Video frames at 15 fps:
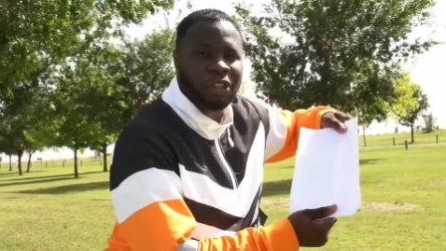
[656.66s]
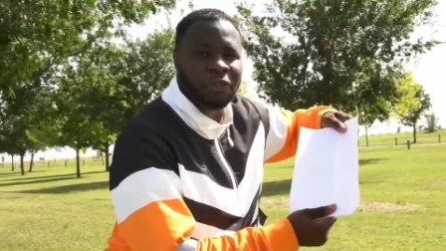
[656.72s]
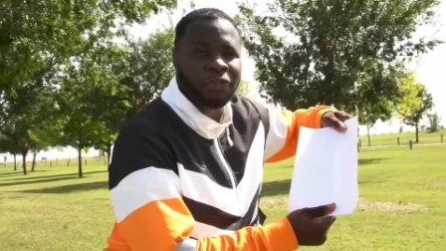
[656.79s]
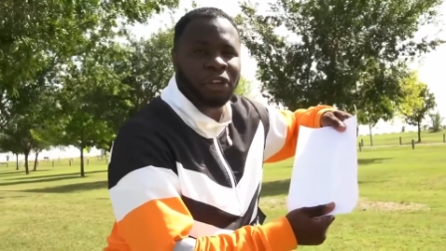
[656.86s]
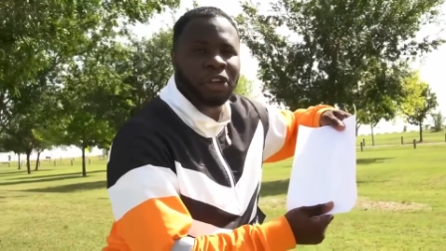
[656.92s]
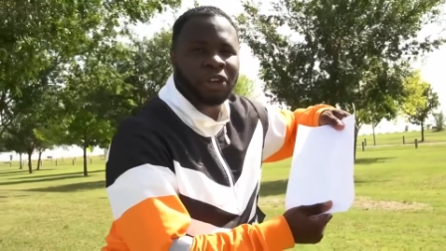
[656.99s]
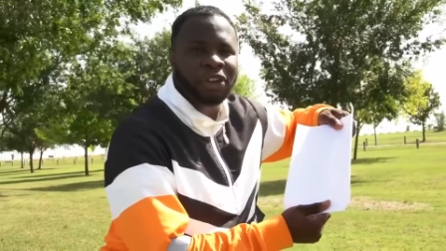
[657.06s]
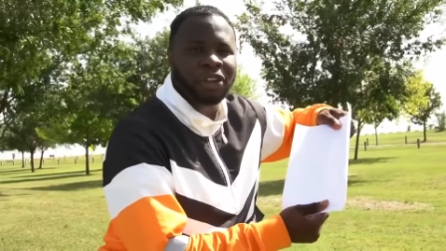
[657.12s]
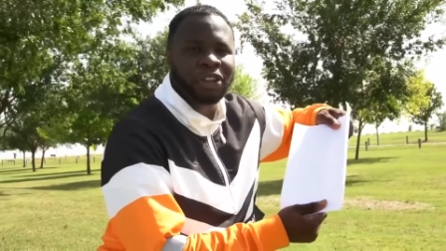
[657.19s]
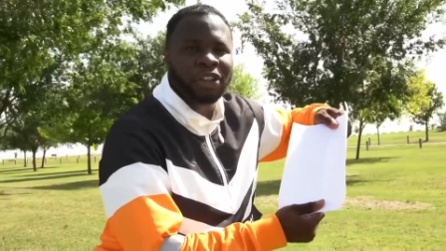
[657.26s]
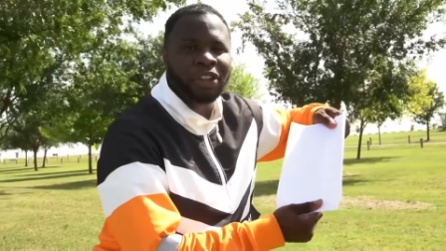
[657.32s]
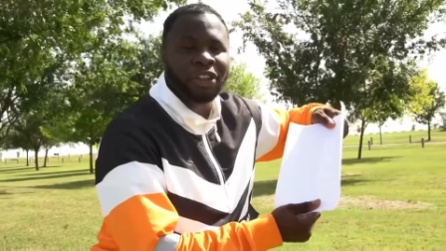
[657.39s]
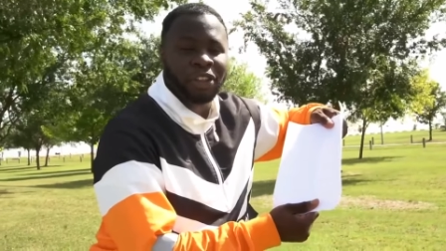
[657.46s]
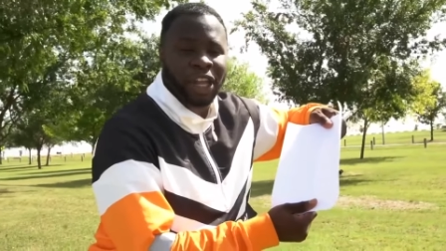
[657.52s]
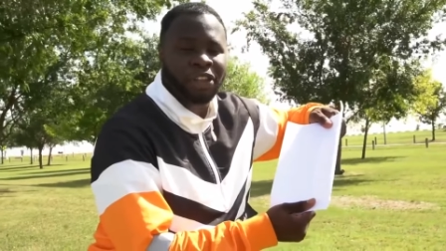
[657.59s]
the field?
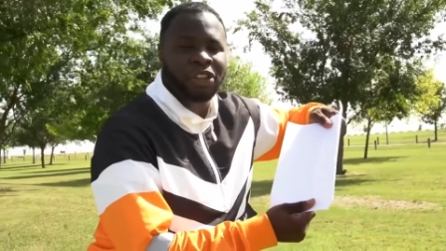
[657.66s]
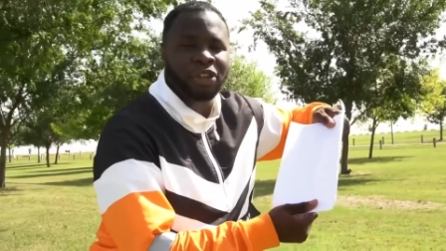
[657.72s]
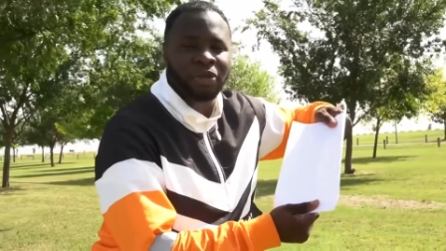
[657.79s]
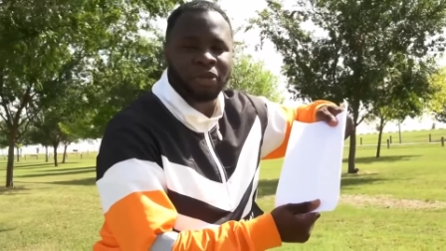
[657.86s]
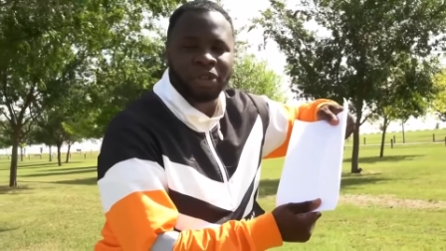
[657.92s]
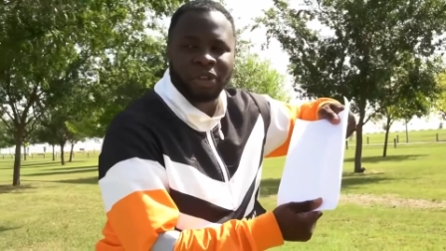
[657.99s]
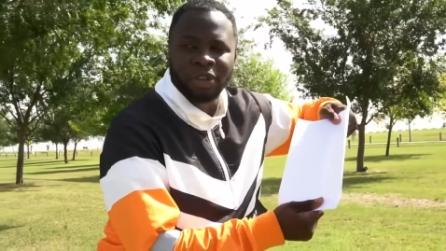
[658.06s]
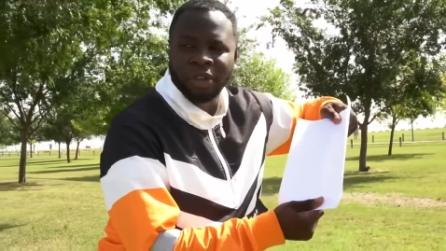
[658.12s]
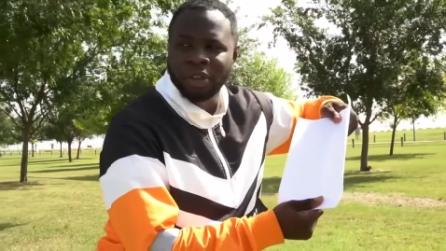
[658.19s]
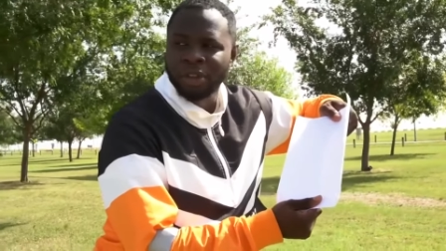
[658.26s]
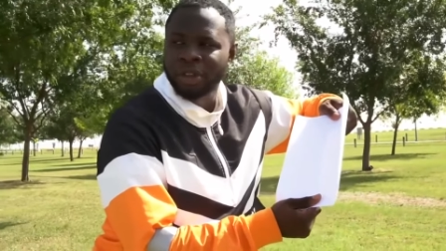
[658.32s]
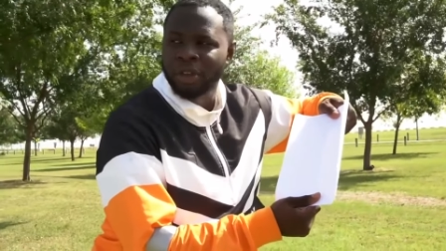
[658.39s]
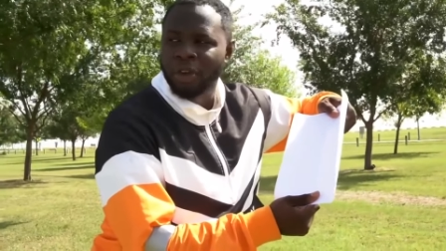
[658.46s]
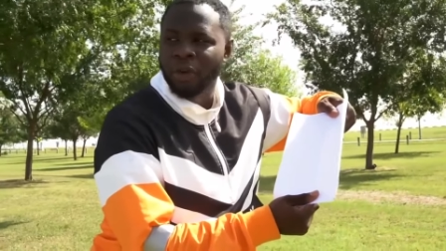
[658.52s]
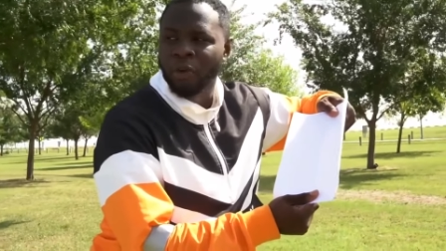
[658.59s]
That's cute.
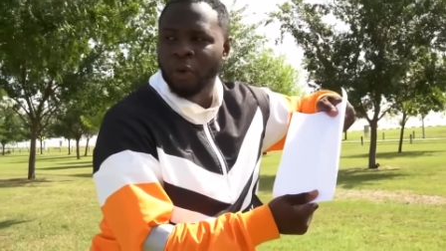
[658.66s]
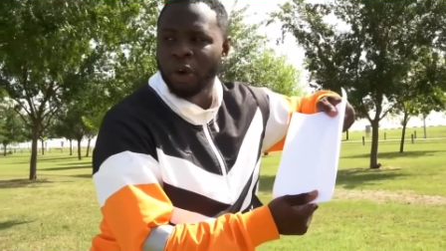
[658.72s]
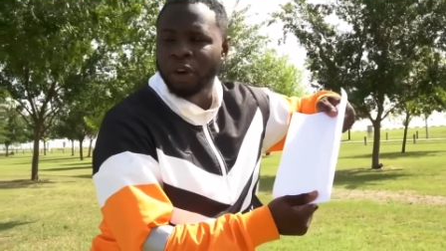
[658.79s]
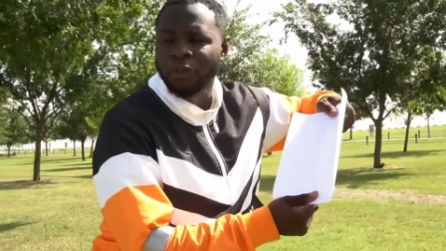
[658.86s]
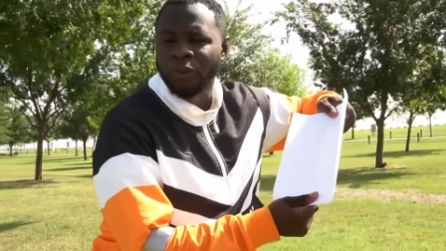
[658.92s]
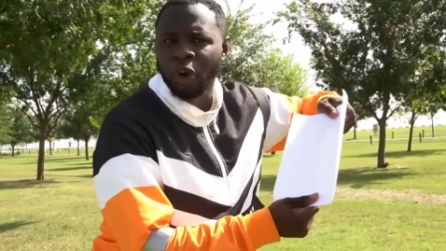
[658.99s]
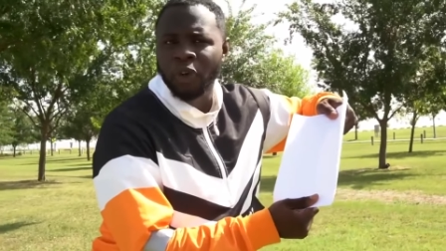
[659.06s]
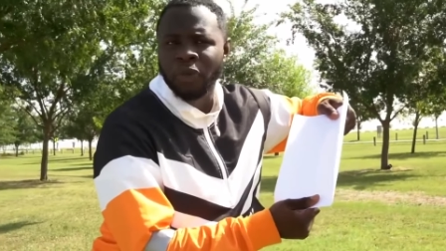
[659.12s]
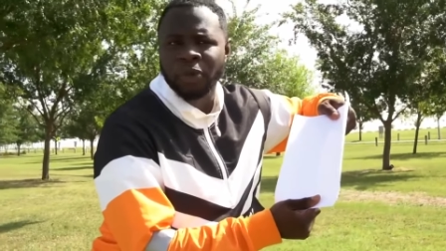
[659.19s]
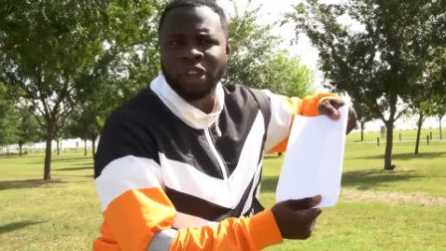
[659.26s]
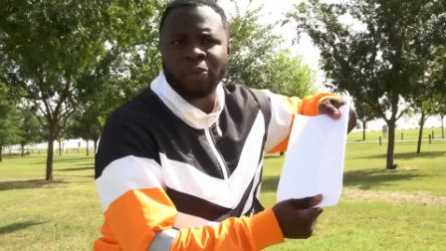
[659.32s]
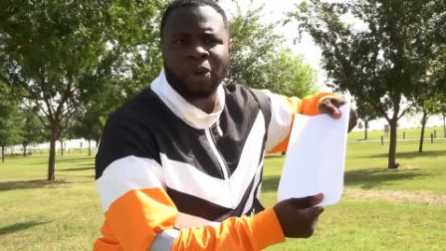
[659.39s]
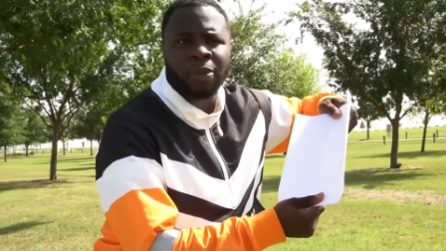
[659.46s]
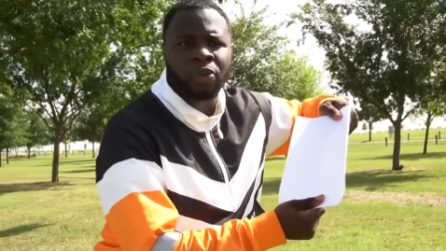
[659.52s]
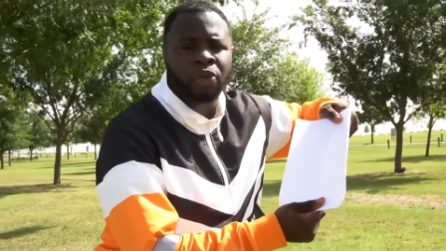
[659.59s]
One fold from this
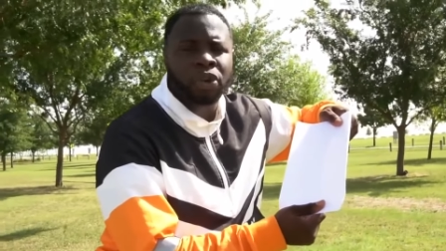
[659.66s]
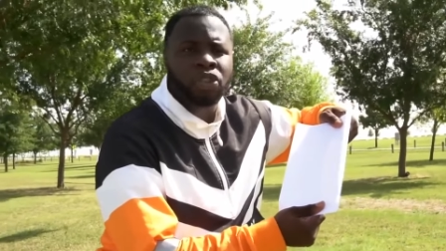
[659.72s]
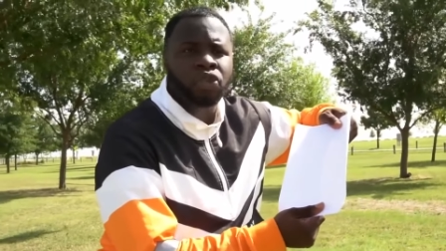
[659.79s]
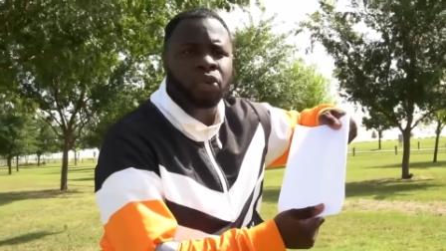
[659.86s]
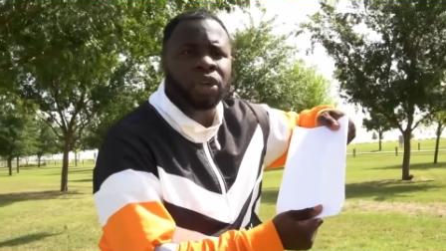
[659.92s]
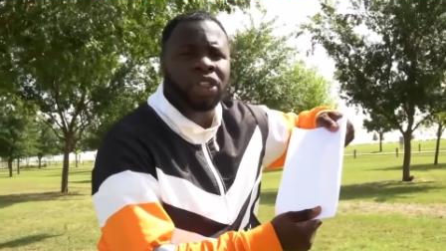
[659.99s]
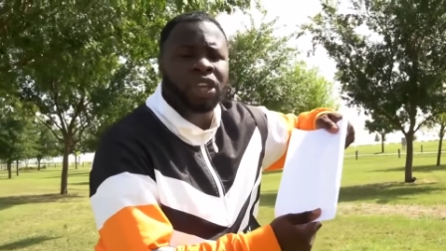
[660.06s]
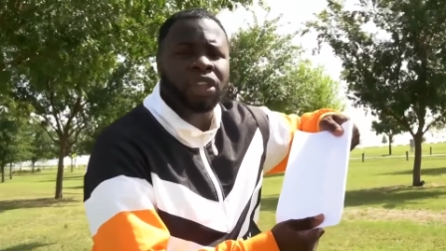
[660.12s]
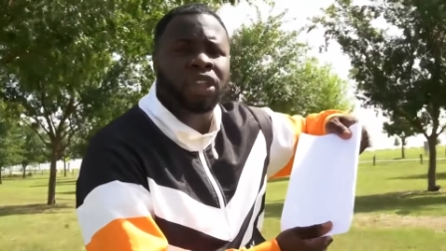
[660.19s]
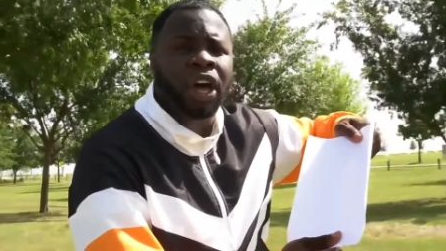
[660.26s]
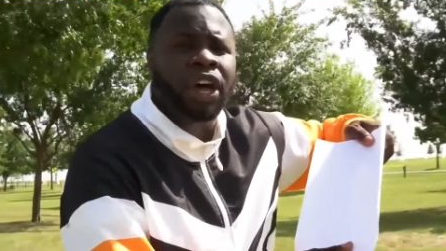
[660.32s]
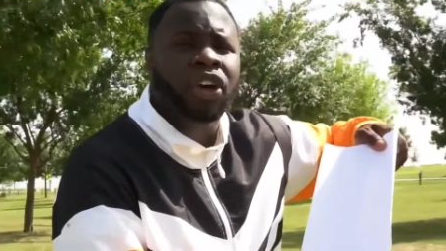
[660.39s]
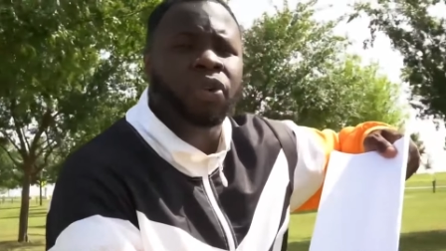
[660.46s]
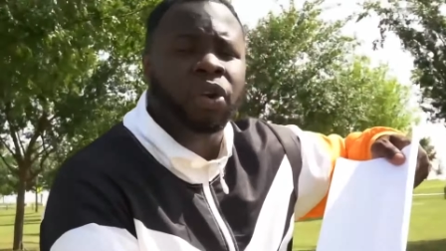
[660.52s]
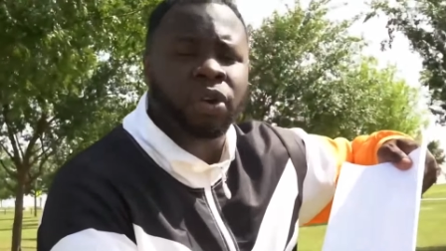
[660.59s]
paper will destroy the
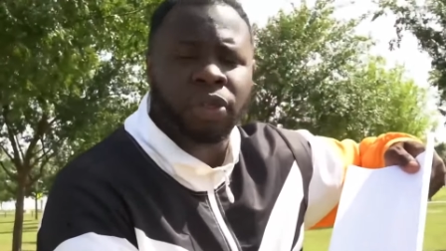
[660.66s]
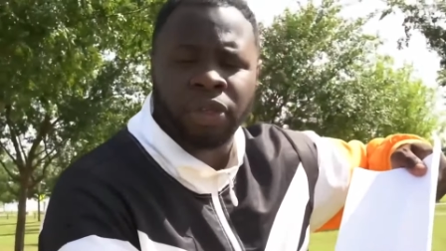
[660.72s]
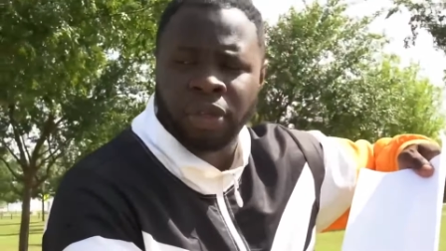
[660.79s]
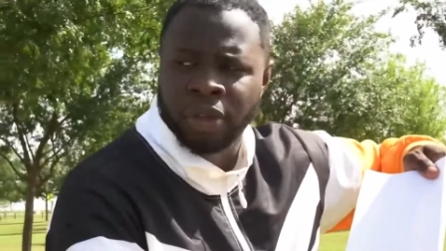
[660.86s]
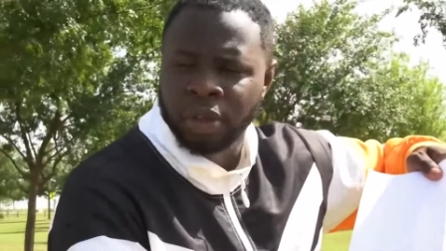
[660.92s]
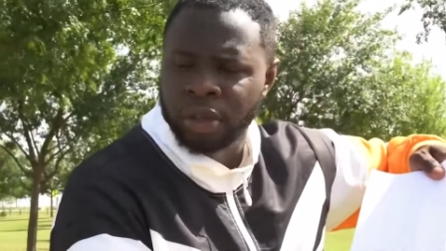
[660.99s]
entire Earth.